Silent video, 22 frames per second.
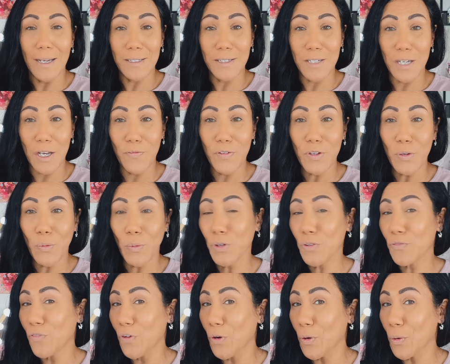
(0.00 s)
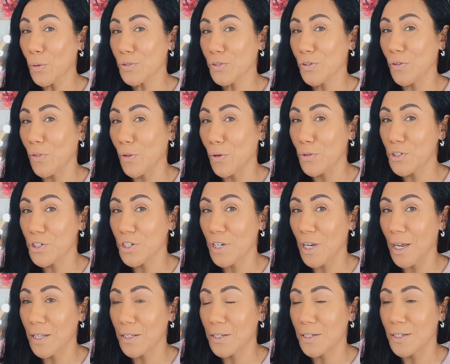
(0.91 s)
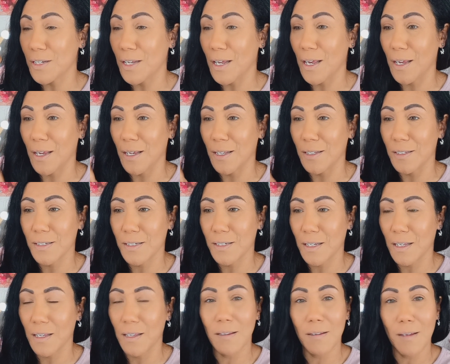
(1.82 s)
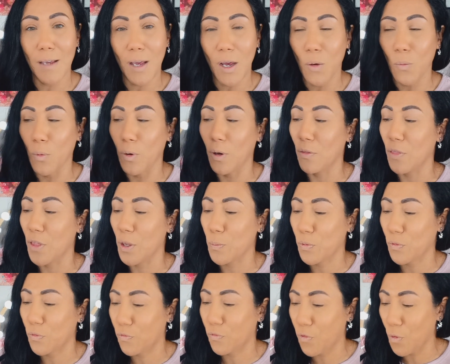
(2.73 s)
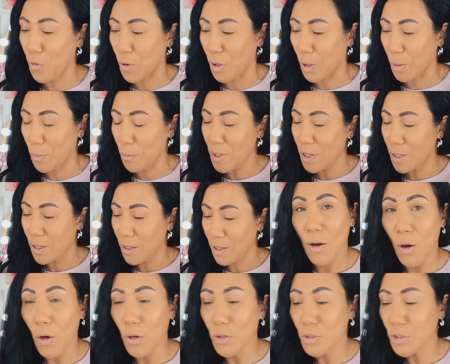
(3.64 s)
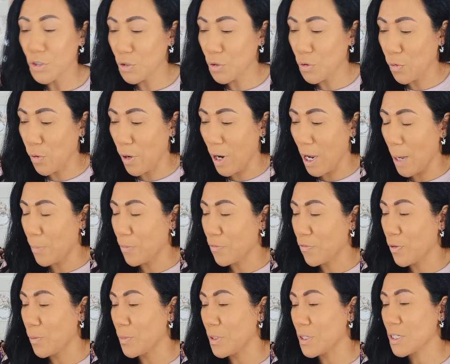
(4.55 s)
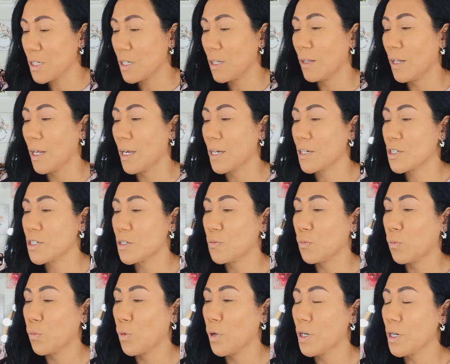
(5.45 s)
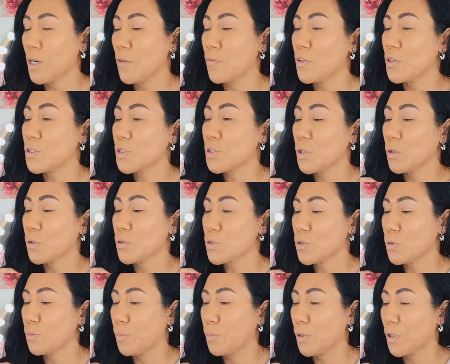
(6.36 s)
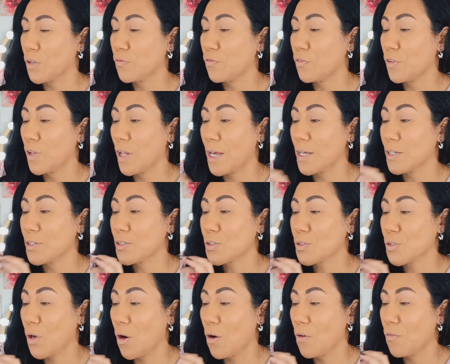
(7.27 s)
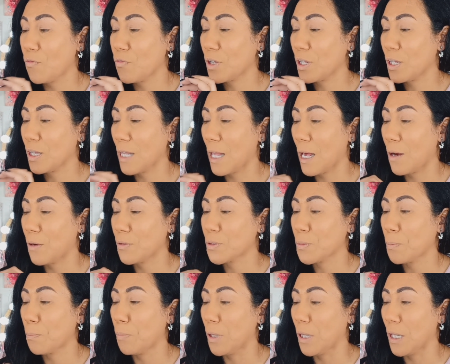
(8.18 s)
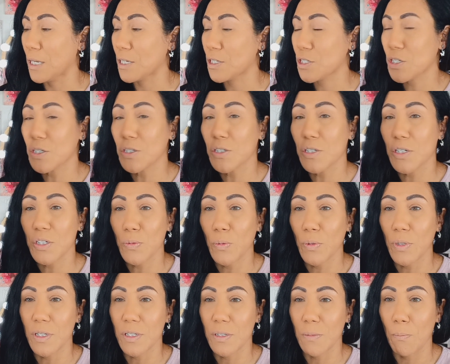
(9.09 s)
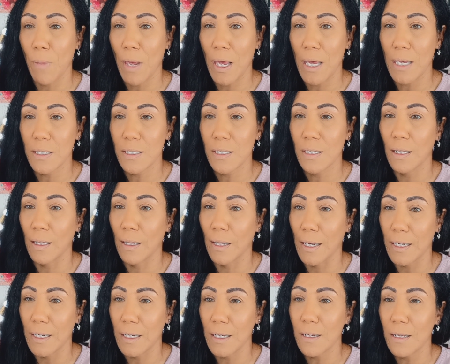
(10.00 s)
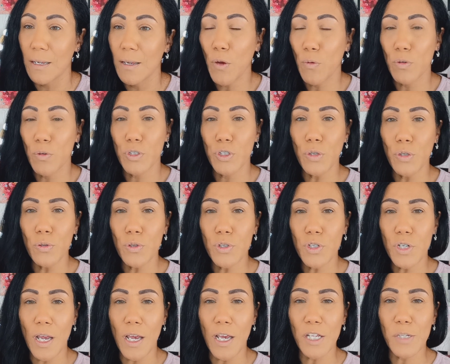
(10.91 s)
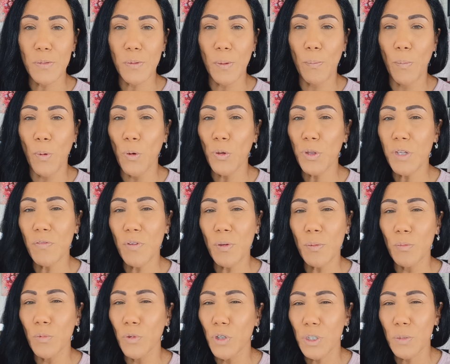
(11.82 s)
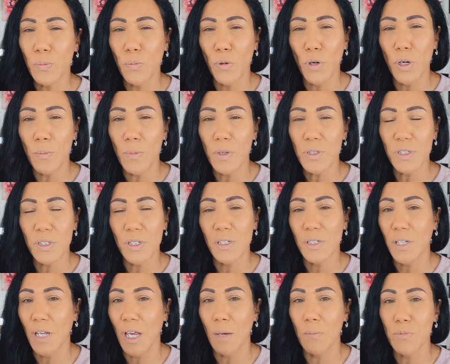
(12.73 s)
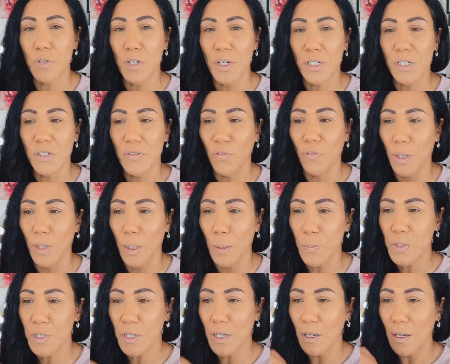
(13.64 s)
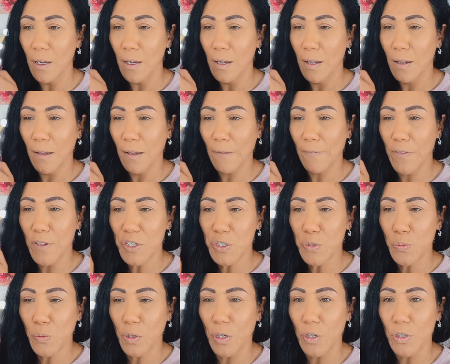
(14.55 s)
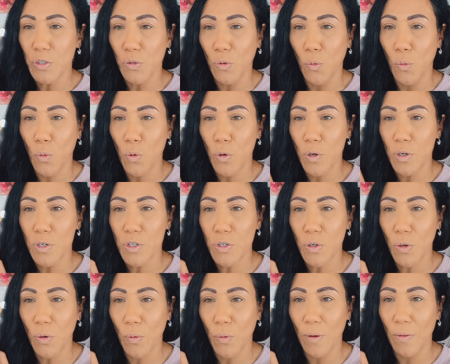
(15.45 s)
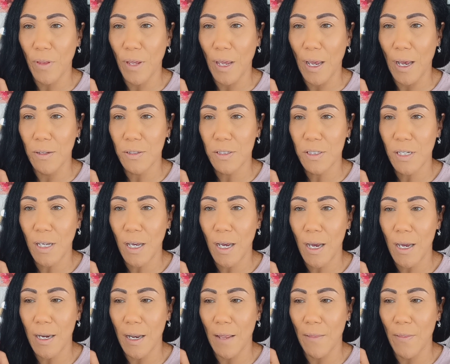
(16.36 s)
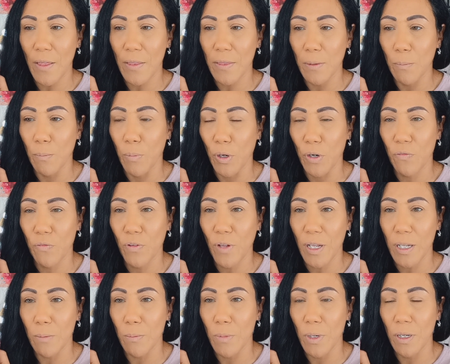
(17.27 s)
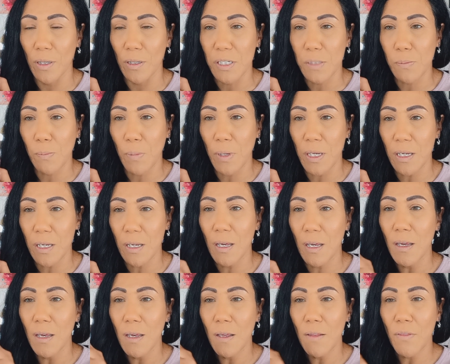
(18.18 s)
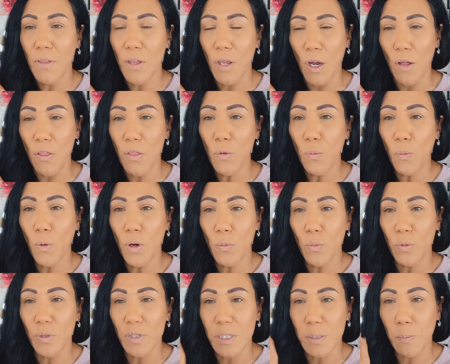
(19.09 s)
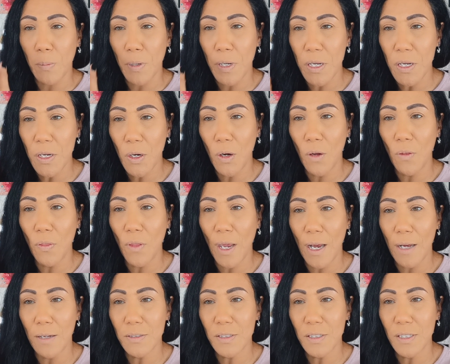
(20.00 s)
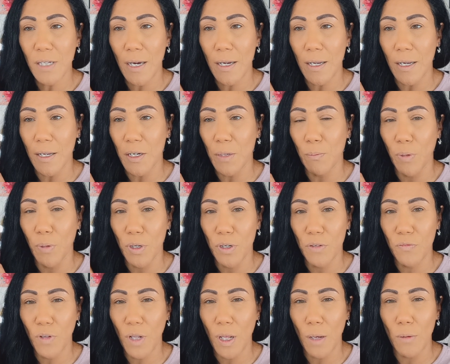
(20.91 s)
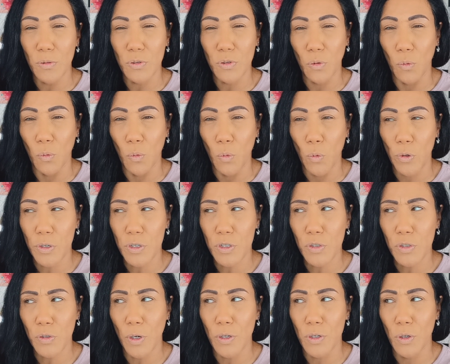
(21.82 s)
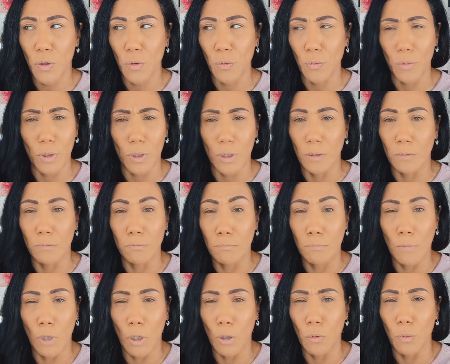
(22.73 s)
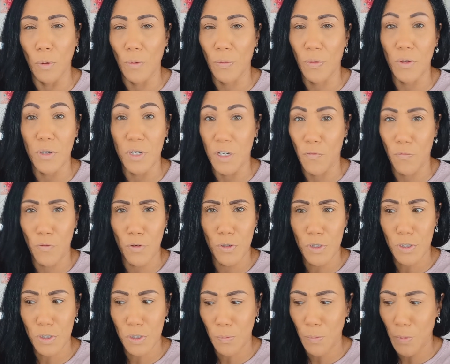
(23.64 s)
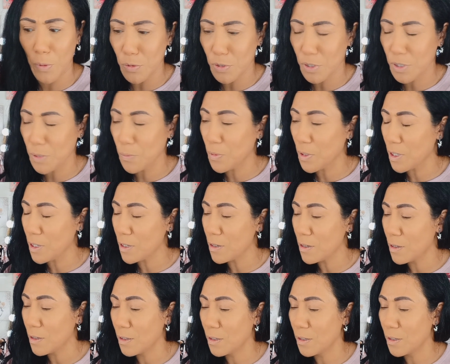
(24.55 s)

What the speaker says: I definitely want to focus on those shades today and see how well they perform. I also grabbed from this collection one of the Social Butterfly Soft Cloud blushes. This one is in Painted Lady. There were two shades, but both of them looked pretty much the same, just flipped. Like this one is orange or on the outside, and then the butterfly in the middle is pink. The other one was pink on the outside, and a butterfly was orange, so I don't really know what the difference is supposed to be.